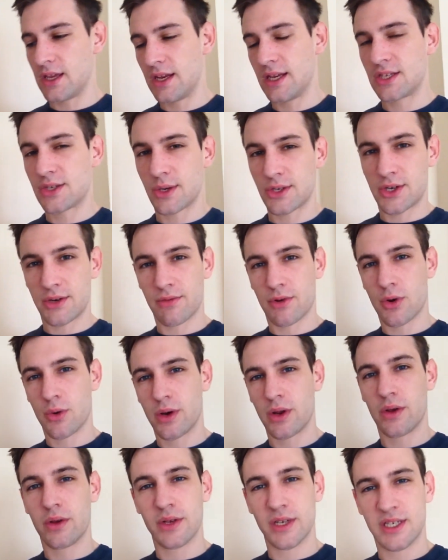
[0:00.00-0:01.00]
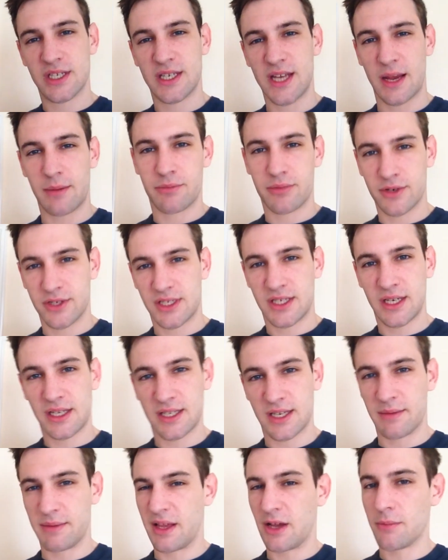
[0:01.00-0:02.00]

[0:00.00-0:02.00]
you need to actually record it on a separate system.